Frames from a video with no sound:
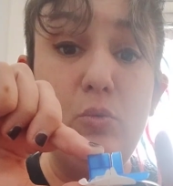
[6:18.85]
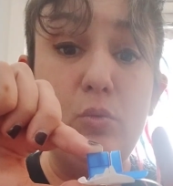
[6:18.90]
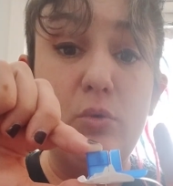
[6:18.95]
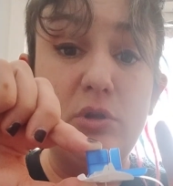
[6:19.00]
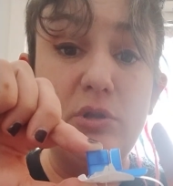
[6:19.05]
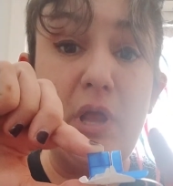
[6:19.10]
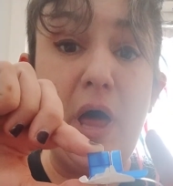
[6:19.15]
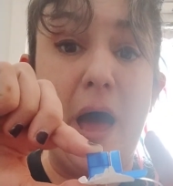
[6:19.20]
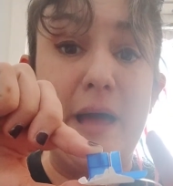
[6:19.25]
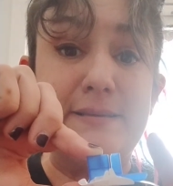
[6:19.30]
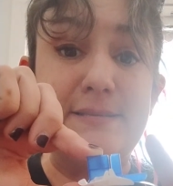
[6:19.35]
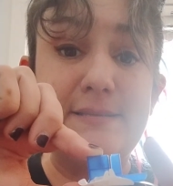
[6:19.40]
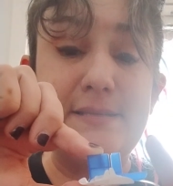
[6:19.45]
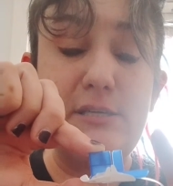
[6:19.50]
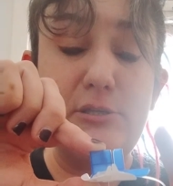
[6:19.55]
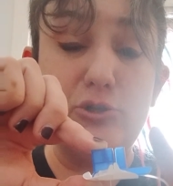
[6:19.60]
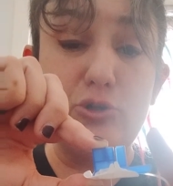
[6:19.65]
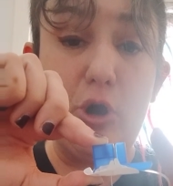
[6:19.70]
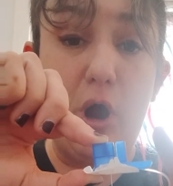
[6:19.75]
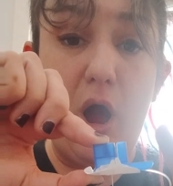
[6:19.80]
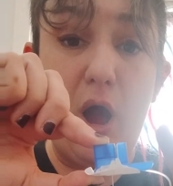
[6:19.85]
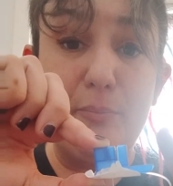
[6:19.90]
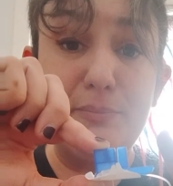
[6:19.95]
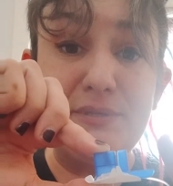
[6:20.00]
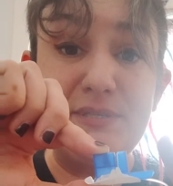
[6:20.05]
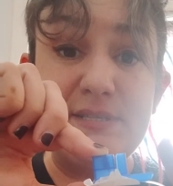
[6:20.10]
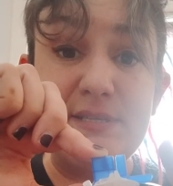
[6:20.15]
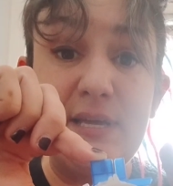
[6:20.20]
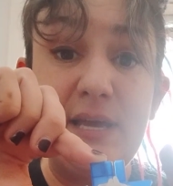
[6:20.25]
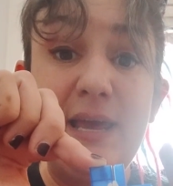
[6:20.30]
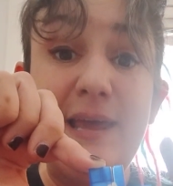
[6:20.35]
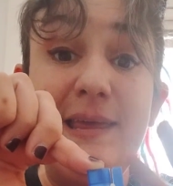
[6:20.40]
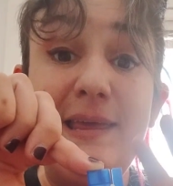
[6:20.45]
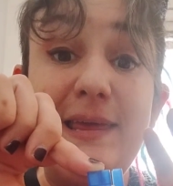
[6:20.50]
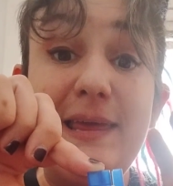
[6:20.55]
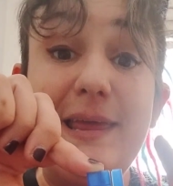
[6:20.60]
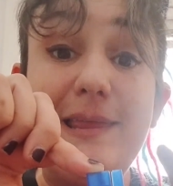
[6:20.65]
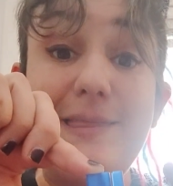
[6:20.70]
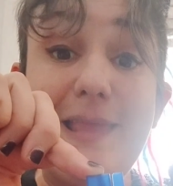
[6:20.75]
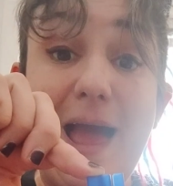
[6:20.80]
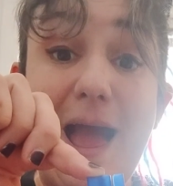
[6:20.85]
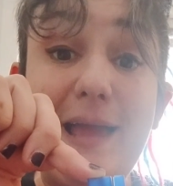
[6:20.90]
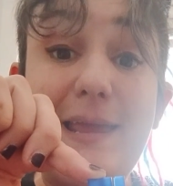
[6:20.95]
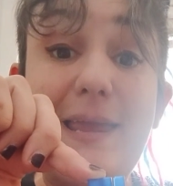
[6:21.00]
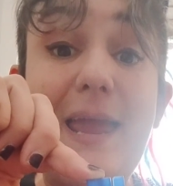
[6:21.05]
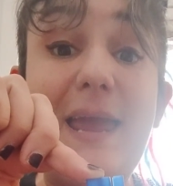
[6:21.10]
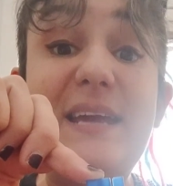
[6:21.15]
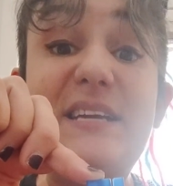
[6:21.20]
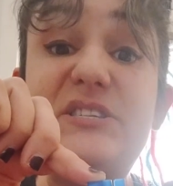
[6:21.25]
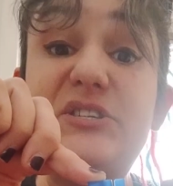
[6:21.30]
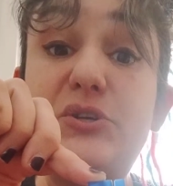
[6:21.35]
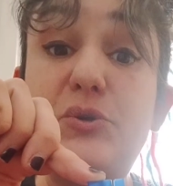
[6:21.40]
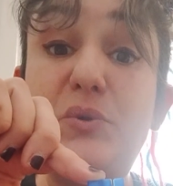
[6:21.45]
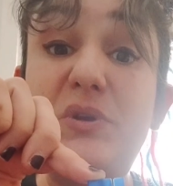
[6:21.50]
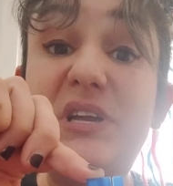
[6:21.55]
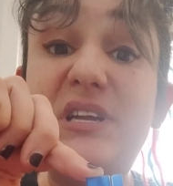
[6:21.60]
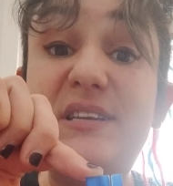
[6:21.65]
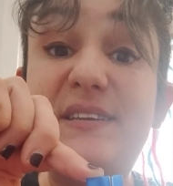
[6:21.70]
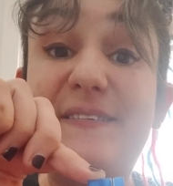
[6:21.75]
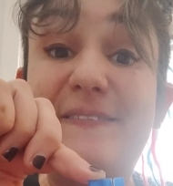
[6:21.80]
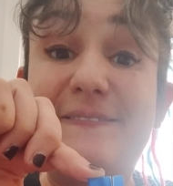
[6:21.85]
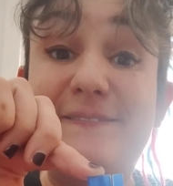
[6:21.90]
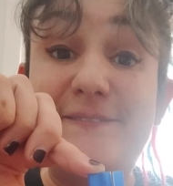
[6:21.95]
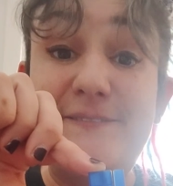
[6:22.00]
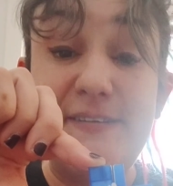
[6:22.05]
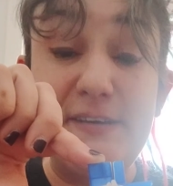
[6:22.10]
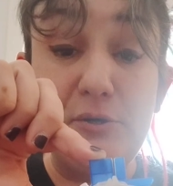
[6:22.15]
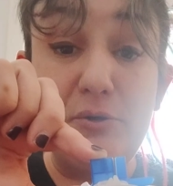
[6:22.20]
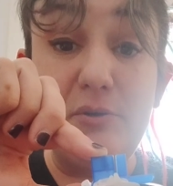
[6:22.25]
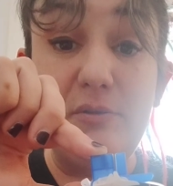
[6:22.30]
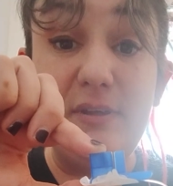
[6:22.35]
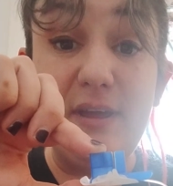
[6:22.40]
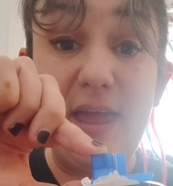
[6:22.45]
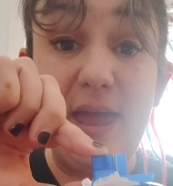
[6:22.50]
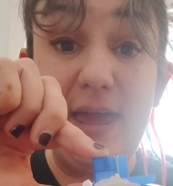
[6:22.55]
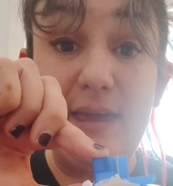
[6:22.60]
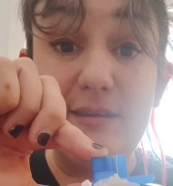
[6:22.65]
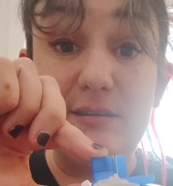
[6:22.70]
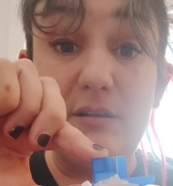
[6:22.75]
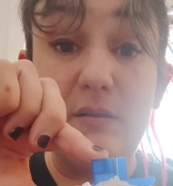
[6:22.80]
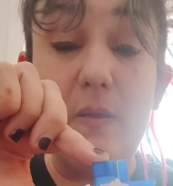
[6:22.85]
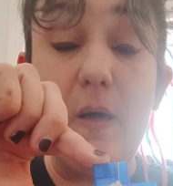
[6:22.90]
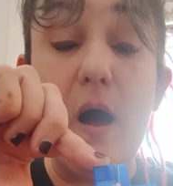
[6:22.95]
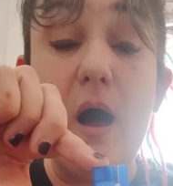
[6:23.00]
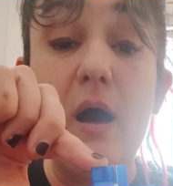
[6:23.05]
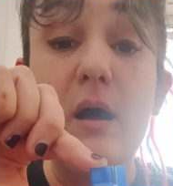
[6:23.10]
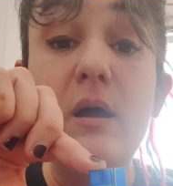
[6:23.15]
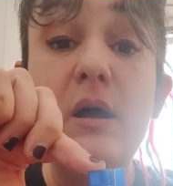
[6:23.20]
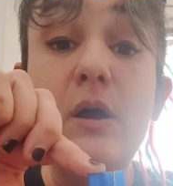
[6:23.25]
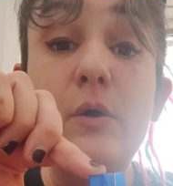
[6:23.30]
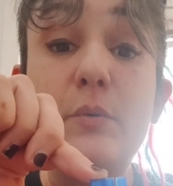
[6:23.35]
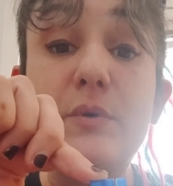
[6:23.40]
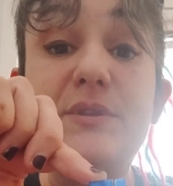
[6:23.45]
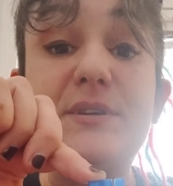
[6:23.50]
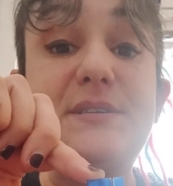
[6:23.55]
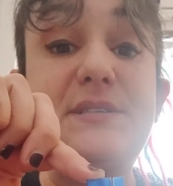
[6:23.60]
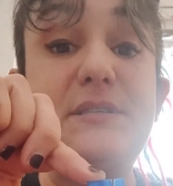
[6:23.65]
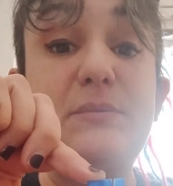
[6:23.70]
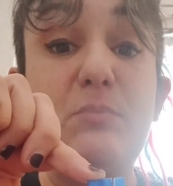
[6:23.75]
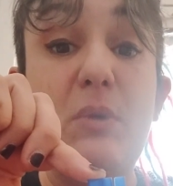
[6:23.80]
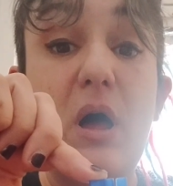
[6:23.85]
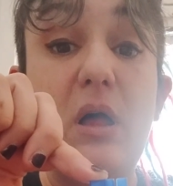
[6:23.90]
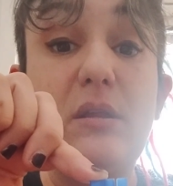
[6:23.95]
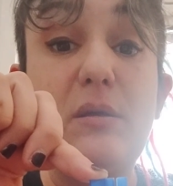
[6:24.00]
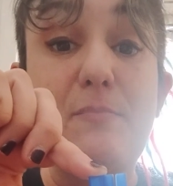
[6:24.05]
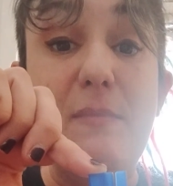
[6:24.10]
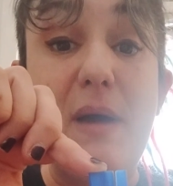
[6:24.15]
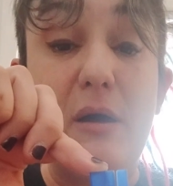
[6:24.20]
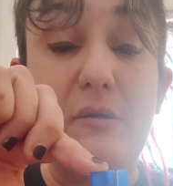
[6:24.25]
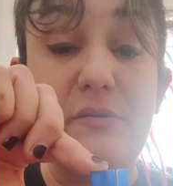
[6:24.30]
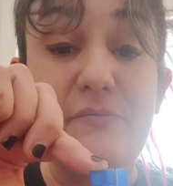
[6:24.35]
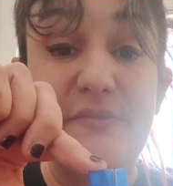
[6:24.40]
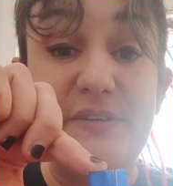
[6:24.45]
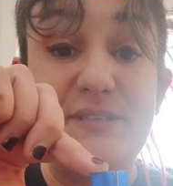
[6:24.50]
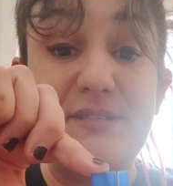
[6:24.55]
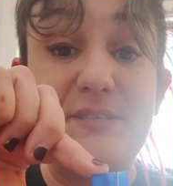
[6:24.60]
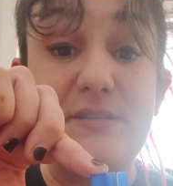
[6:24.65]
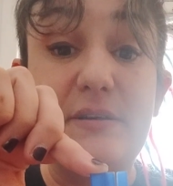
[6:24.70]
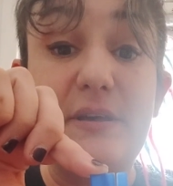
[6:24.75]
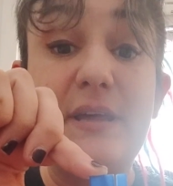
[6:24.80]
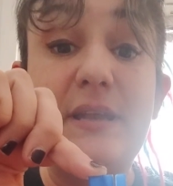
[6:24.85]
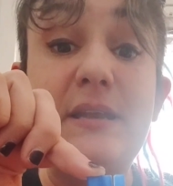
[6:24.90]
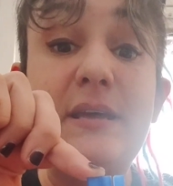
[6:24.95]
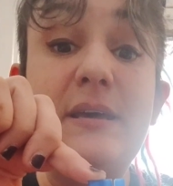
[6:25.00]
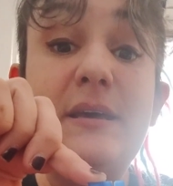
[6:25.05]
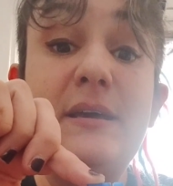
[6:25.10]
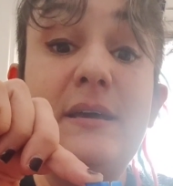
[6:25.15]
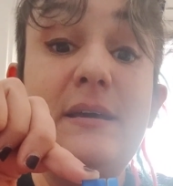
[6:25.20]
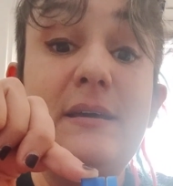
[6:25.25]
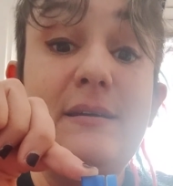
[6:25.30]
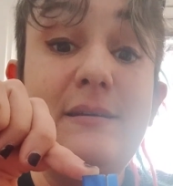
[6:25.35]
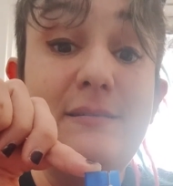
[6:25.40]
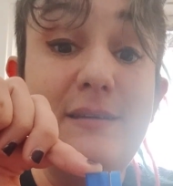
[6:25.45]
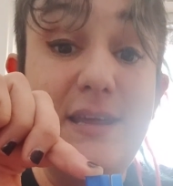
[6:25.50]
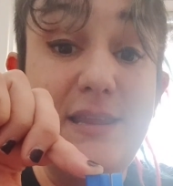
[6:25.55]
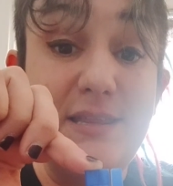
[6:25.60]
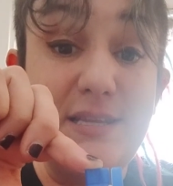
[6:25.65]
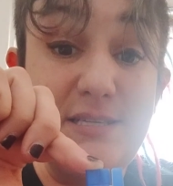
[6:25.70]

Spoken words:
you will not see drops. In that case, you need to fill the cannula with a small amount of insulin. In